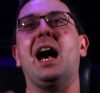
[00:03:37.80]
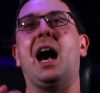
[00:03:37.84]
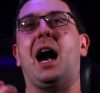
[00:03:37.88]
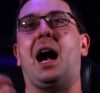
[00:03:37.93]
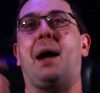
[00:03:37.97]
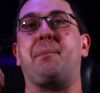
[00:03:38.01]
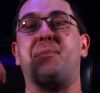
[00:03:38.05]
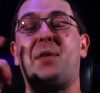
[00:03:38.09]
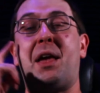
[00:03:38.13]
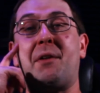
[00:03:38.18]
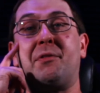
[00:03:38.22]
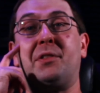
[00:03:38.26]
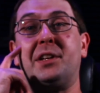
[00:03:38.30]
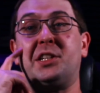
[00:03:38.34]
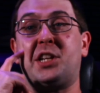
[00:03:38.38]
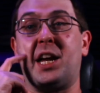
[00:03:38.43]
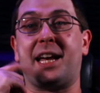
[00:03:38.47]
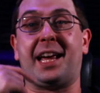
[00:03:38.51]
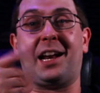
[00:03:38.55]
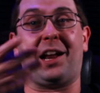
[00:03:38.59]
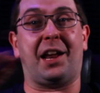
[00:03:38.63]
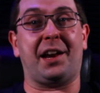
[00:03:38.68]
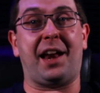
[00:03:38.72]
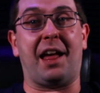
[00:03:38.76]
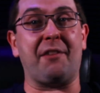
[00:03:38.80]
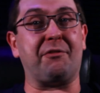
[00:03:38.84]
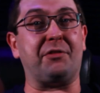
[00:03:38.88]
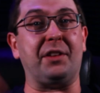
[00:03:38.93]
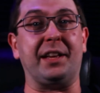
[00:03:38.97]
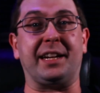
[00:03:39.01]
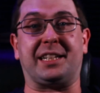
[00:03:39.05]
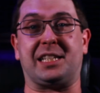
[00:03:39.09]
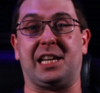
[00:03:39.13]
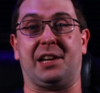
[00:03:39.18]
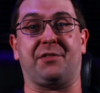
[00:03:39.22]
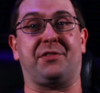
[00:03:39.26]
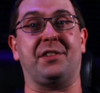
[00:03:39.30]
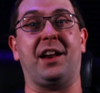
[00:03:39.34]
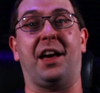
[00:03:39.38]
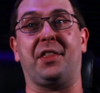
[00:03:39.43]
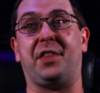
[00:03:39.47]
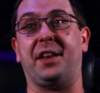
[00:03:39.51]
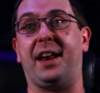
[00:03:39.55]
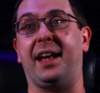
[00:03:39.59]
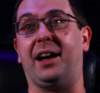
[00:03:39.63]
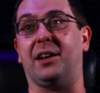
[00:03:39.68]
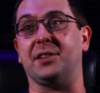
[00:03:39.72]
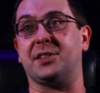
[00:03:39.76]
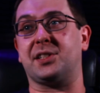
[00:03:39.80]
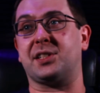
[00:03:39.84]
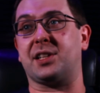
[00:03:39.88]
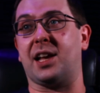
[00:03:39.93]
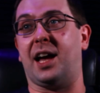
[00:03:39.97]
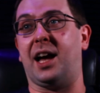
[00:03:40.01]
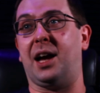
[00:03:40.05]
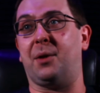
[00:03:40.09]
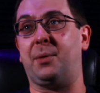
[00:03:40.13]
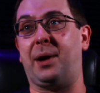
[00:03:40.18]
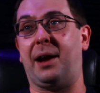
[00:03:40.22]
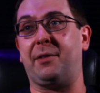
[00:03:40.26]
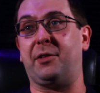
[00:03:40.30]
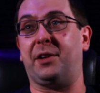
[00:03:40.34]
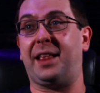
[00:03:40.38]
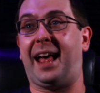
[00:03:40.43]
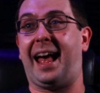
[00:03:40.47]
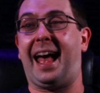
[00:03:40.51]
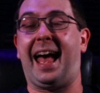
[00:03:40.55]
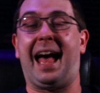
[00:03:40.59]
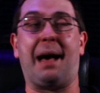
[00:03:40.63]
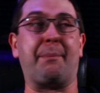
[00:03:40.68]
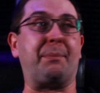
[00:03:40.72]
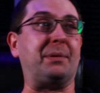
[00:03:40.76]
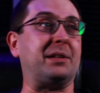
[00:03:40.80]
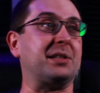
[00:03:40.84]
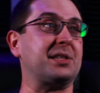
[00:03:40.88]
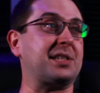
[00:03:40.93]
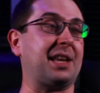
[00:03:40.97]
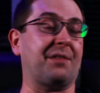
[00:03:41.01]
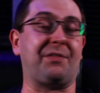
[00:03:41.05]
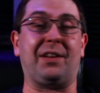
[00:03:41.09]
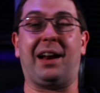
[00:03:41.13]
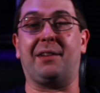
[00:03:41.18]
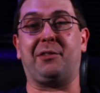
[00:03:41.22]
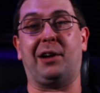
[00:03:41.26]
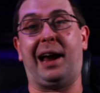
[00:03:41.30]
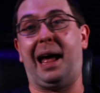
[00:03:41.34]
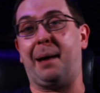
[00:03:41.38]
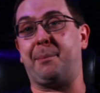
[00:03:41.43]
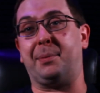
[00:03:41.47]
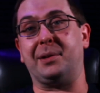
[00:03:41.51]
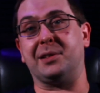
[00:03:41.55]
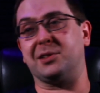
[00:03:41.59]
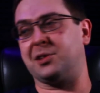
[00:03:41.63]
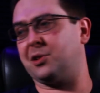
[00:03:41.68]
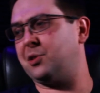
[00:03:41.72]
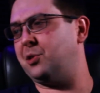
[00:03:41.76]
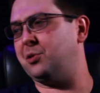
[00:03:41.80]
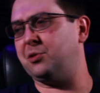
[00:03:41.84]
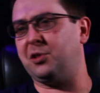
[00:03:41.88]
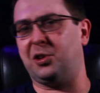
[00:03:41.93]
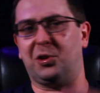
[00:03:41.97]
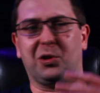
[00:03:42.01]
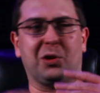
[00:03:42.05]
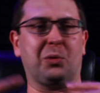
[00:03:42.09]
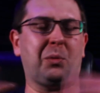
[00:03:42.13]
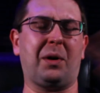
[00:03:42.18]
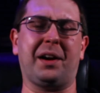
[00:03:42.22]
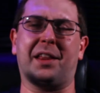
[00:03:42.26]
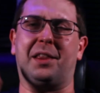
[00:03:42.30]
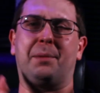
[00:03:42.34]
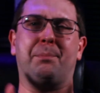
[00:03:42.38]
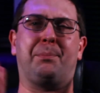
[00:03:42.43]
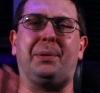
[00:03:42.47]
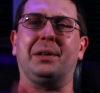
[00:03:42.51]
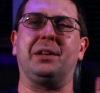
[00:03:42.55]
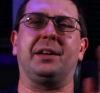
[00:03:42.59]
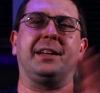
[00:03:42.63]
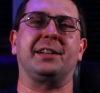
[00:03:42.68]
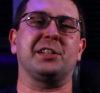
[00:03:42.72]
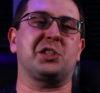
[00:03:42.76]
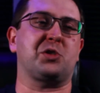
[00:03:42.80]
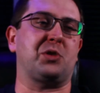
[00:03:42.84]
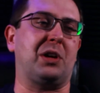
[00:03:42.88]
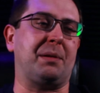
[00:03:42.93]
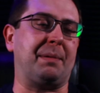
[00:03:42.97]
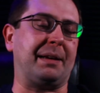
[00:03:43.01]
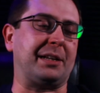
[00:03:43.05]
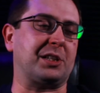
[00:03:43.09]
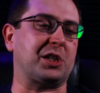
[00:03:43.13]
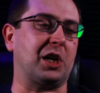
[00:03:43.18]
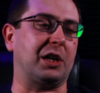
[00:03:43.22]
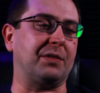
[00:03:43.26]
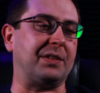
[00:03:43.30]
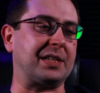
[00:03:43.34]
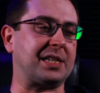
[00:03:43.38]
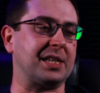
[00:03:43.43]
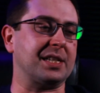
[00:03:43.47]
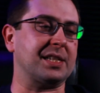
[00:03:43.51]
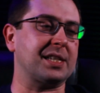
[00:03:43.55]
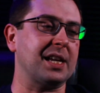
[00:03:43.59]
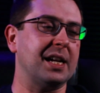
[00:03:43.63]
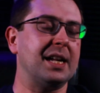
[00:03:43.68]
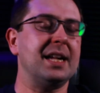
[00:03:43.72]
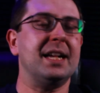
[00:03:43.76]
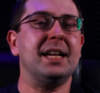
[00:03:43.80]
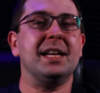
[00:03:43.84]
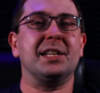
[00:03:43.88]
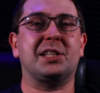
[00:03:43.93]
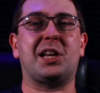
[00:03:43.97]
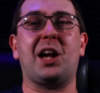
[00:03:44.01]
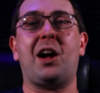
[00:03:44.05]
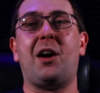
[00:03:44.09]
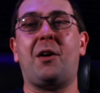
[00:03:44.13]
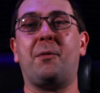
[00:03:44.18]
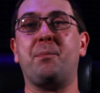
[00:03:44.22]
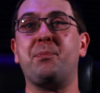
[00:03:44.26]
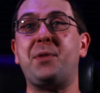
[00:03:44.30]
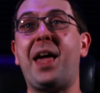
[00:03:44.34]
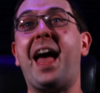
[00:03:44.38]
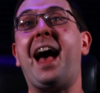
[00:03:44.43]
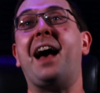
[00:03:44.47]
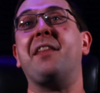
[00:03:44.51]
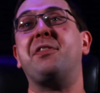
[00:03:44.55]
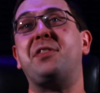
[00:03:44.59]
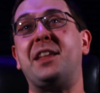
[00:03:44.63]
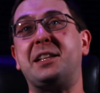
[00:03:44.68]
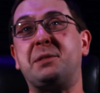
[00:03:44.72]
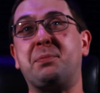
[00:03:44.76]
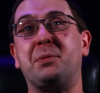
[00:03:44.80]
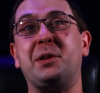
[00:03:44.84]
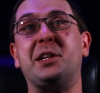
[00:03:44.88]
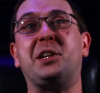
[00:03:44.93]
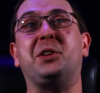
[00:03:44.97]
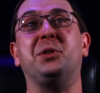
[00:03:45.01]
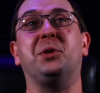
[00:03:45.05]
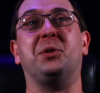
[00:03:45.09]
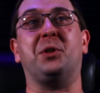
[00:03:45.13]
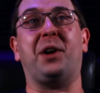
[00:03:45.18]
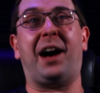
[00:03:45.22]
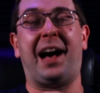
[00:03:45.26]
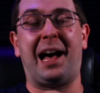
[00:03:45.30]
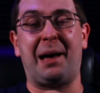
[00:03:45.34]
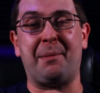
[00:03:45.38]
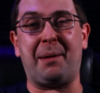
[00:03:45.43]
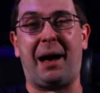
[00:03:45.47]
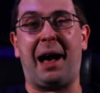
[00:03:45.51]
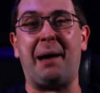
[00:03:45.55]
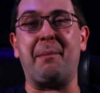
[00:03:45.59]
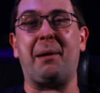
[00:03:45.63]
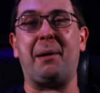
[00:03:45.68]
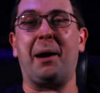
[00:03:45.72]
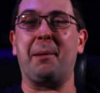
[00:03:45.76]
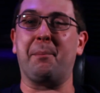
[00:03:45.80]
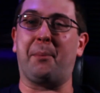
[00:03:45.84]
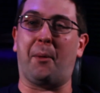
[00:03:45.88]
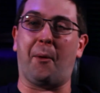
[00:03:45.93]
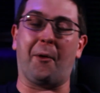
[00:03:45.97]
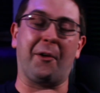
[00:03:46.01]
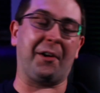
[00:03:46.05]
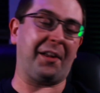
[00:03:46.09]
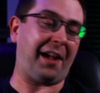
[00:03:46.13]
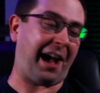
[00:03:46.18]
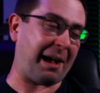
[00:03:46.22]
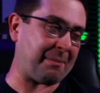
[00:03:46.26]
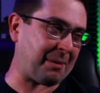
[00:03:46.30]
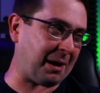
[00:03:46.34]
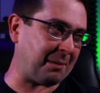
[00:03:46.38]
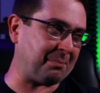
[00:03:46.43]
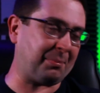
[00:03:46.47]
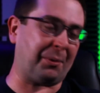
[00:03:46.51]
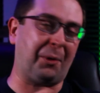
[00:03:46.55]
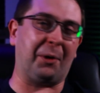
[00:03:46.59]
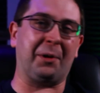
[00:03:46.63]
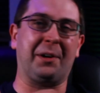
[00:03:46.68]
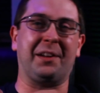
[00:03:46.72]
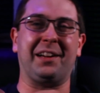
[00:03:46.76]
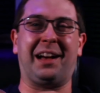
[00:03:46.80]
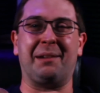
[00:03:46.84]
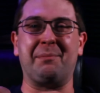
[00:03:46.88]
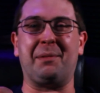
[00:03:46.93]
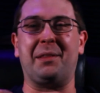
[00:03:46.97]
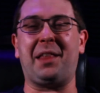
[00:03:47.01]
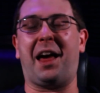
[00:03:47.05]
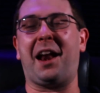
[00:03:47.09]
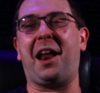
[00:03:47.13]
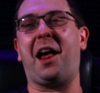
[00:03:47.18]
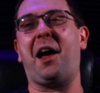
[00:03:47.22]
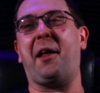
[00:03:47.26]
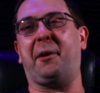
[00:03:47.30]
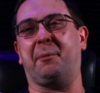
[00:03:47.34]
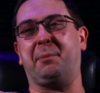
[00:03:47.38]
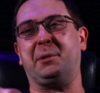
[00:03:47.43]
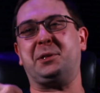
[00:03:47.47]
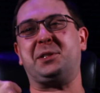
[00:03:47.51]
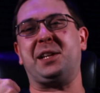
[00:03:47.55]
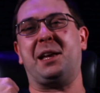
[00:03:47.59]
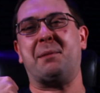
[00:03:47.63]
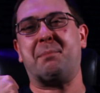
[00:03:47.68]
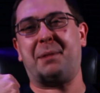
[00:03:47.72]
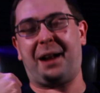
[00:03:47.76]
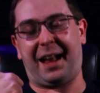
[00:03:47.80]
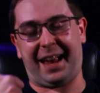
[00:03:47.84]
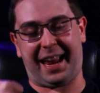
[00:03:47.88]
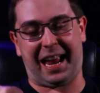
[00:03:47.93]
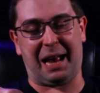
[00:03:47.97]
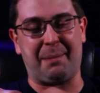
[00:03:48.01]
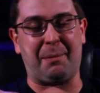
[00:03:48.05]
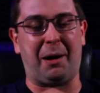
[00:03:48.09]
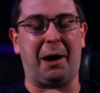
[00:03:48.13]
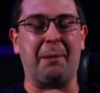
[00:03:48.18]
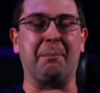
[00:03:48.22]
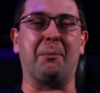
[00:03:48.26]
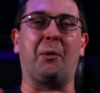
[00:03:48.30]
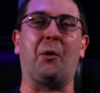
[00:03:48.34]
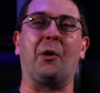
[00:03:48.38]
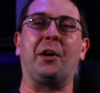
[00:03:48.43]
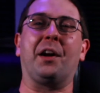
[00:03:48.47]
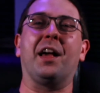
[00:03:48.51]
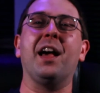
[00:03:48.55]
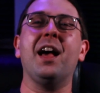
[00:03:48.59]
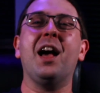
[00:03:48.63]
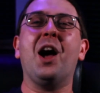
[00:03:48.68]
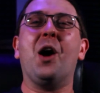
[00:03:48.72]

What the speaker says: Definitely check it on Netflix, if nothing else, whenever that happens, if it ever happens, or Hulu, or one of the billion streaming services. So, yeah, that's pretty cool. I'm on board. I'm not 100%, but I am on board.